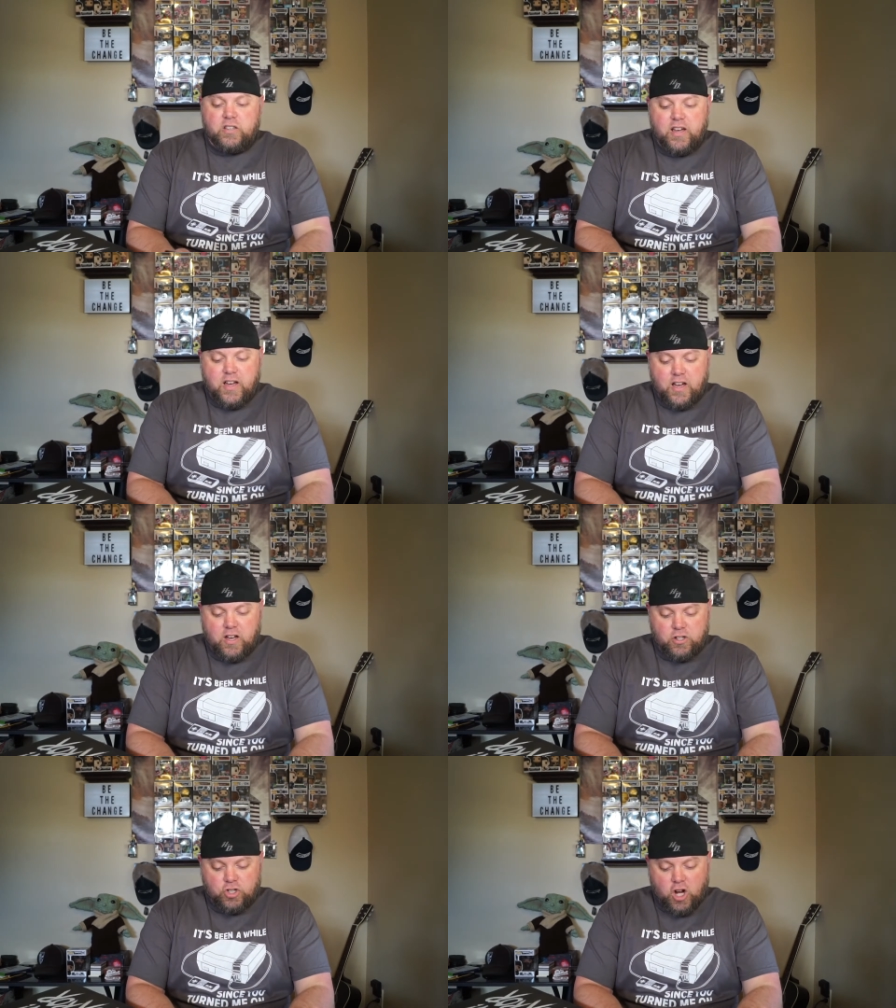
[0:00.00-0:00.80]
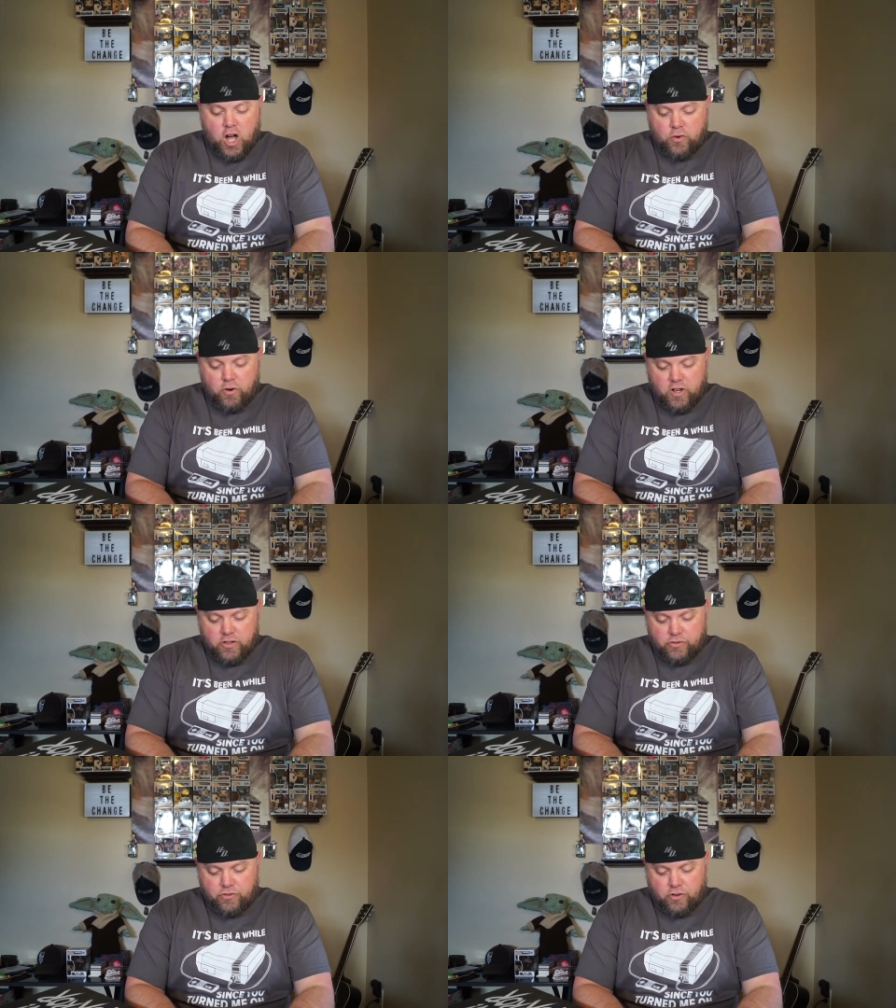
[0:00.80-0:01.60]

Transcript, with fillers: uh, genres